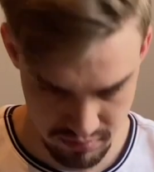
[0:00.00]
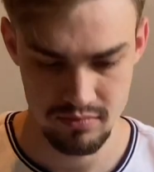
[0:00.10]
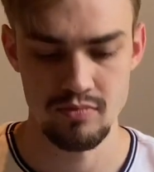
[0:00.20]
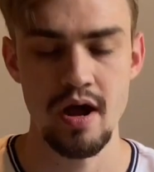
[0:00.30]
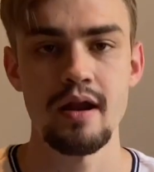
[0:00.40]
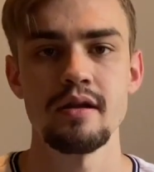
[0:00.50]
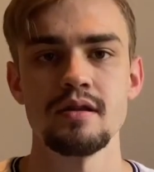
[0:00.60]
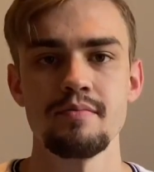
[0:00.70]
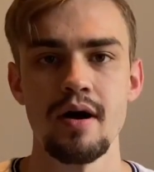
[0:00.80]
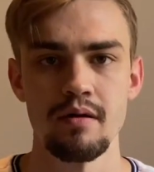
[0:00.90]
right onto
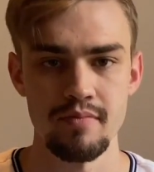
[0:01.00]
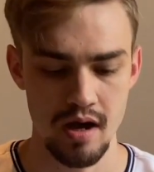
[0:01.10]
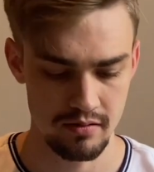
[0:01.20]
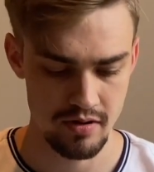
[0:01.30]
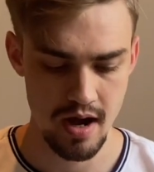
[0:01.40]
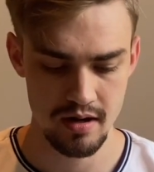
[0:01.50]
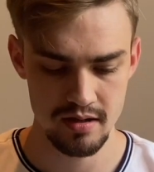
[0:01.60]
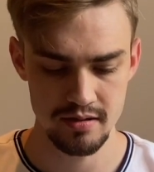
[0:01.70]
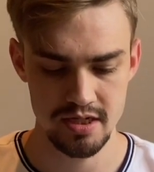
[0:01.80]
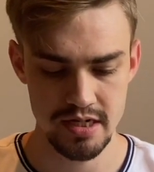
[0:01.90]
the bung, right onto
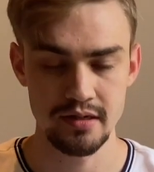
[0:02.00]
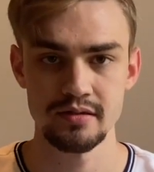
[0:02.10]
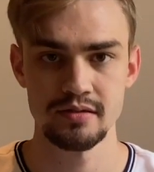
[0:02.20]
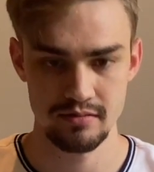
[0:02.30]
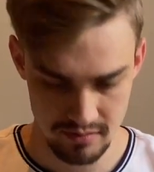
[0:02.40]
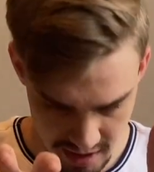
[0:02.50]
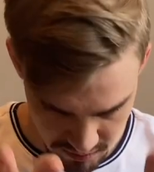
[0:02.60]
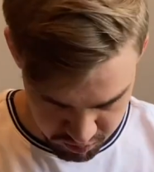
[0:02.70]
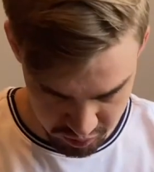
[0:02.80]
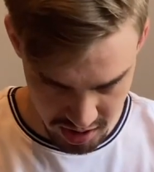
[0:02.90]
the cheeks, just
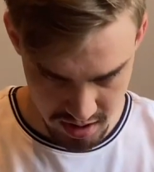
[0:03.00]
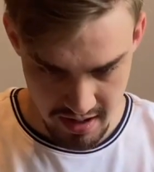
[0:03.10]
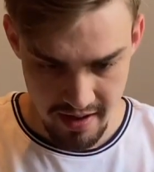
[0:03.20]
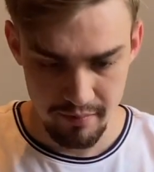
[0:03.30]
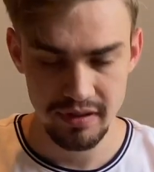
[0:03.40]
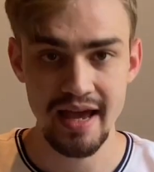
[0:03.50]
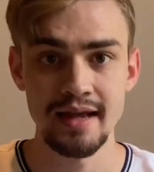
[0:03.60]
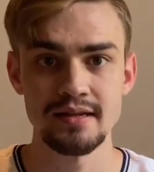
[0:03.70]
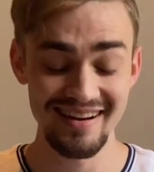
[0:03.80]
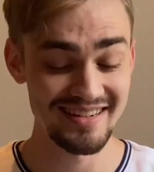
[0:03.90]

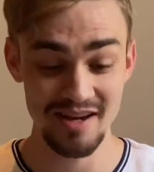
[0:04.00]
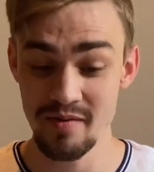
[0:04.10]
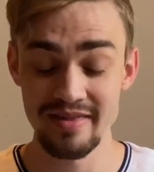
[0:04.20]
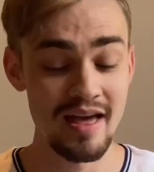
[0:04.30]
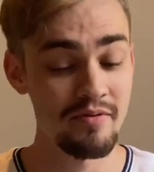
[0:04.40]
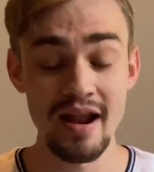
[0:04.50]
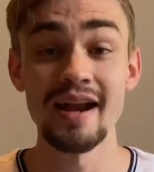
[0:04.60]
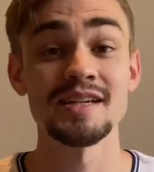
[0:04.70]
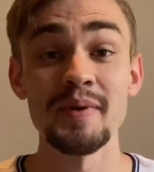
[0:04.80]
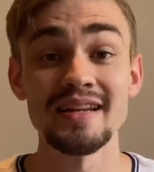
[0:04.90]
plant. I'll tell you what, they were not
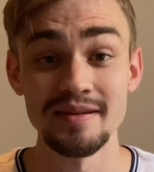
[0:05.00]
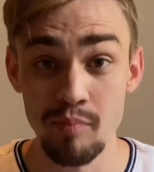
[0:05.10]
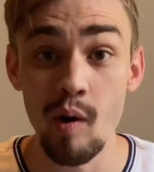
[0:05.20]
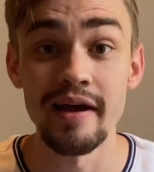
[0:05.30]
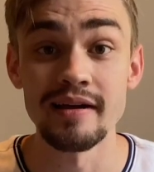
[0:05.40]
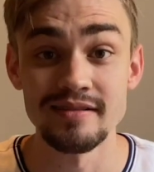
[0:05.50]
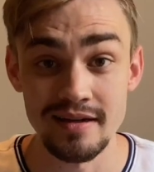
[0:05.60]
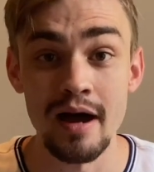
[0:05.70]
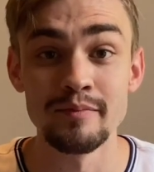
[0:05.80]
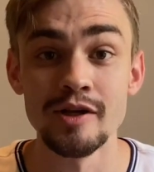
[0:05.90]
expecting Poya to
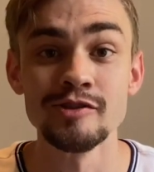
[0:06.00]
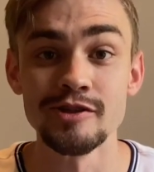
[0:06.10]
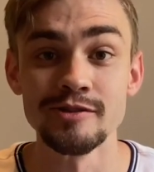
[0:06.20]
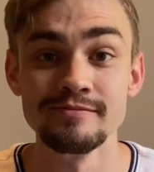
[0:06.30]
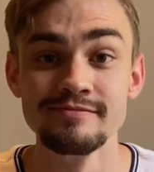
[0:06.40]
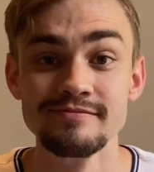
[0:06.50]
come so soon.